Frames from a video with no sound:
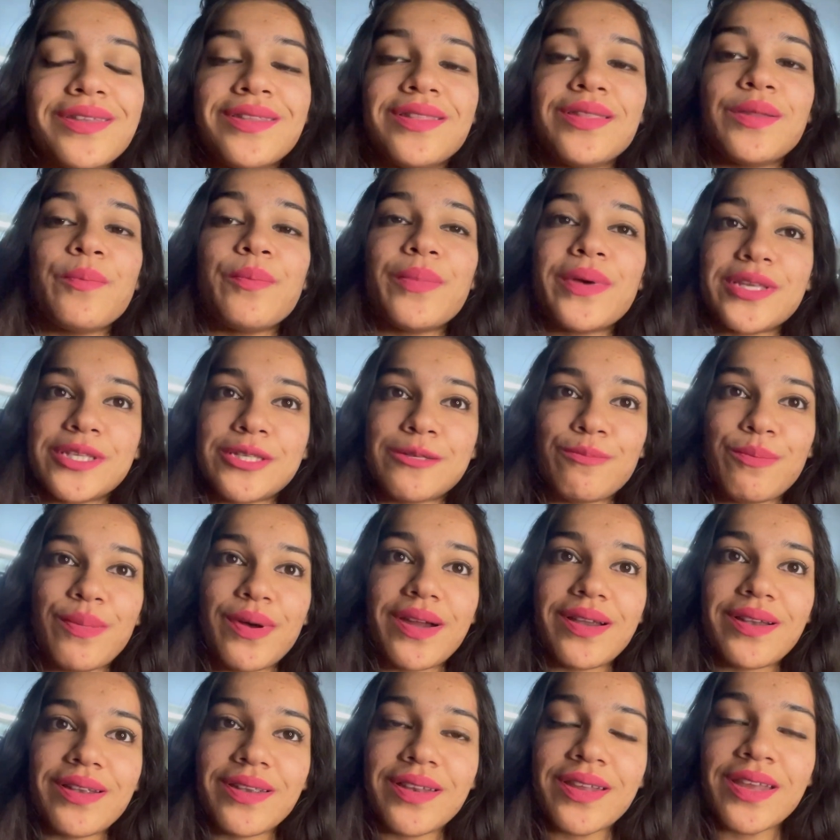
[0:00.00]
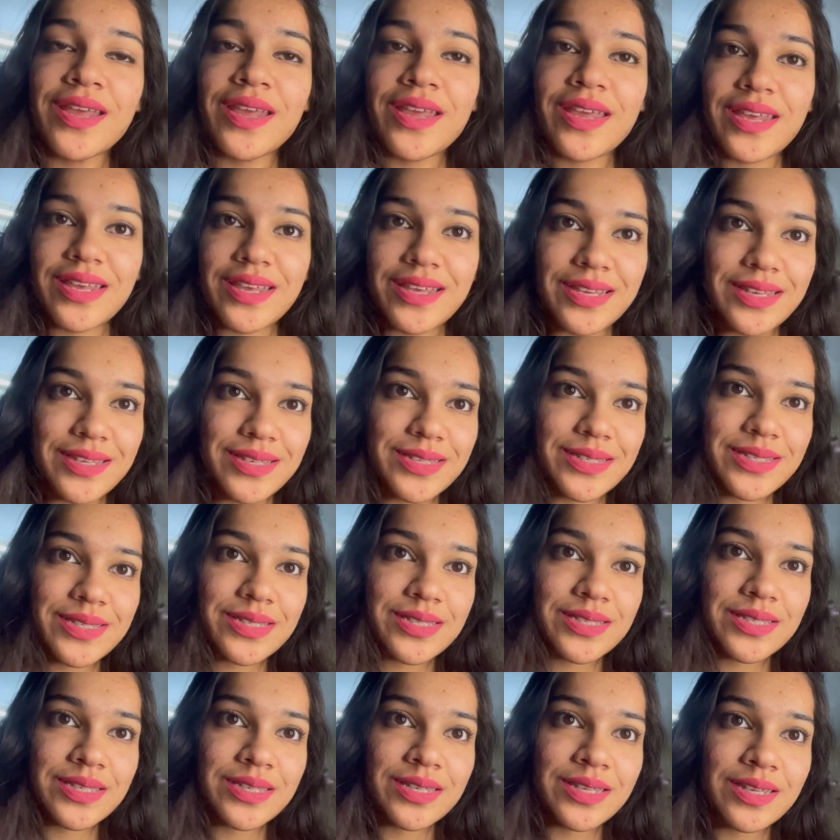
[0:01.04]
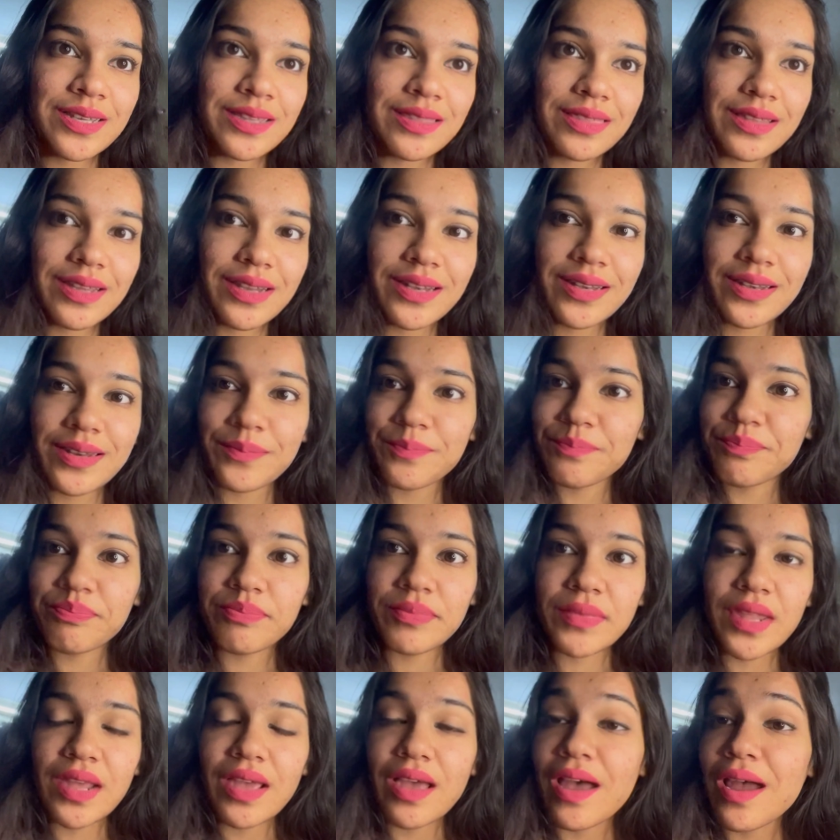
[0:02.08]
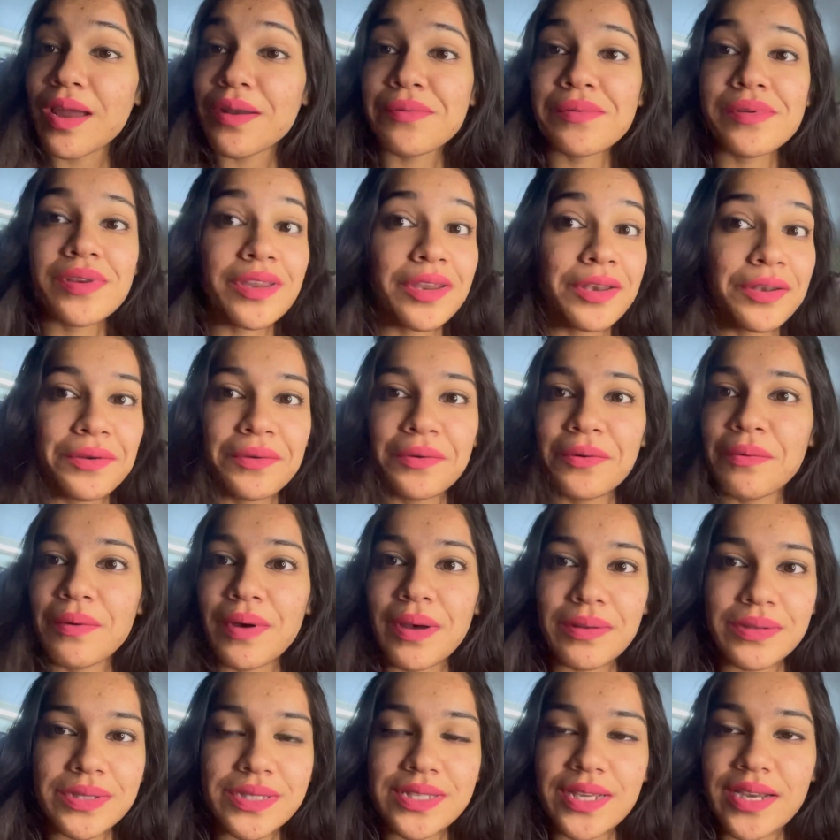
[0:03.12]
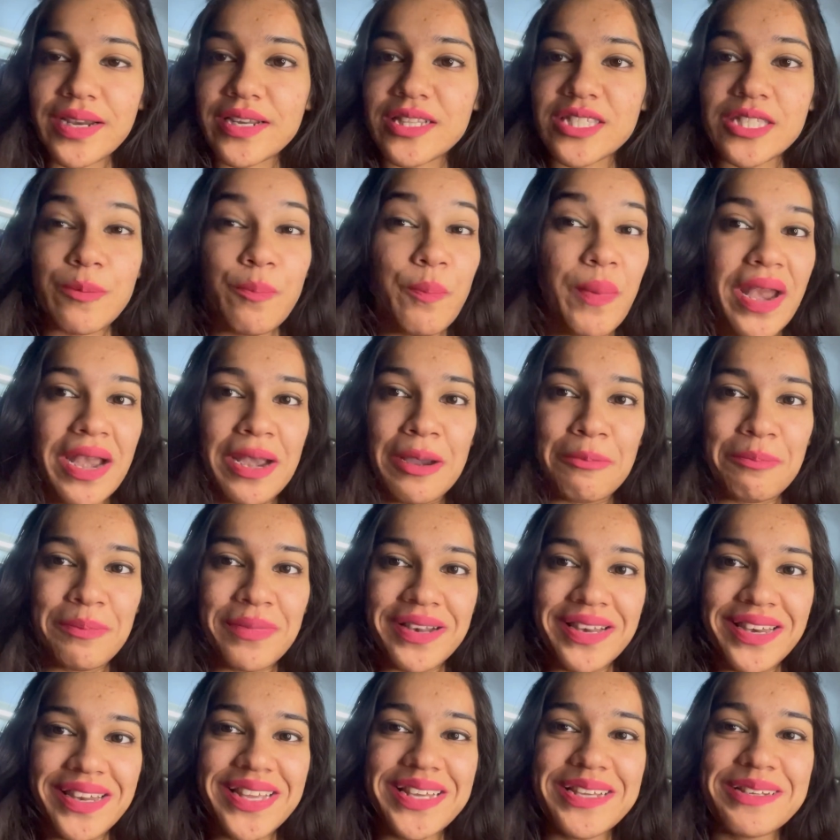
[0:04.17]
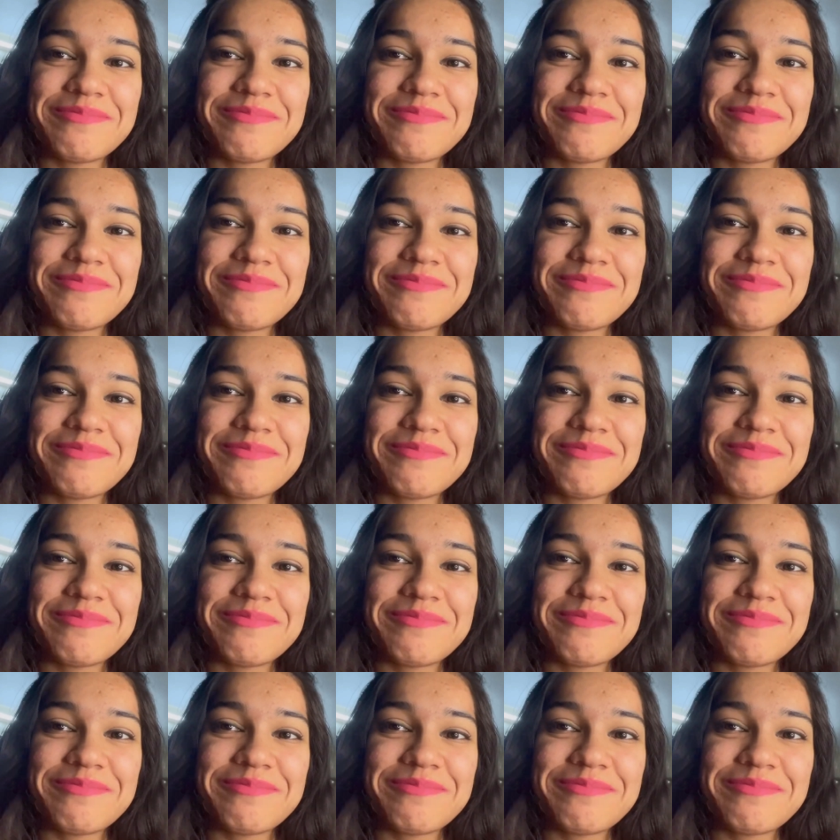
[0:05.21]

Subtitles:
the best part is that I don't need to go outside and spend money.